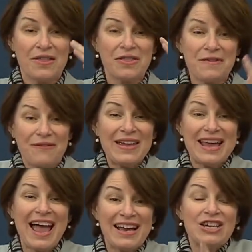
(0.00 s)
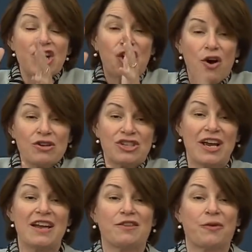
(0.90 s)
The VA
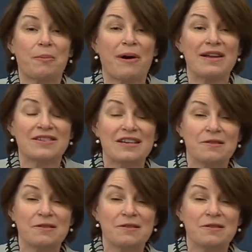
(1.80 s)
negotiates for prices,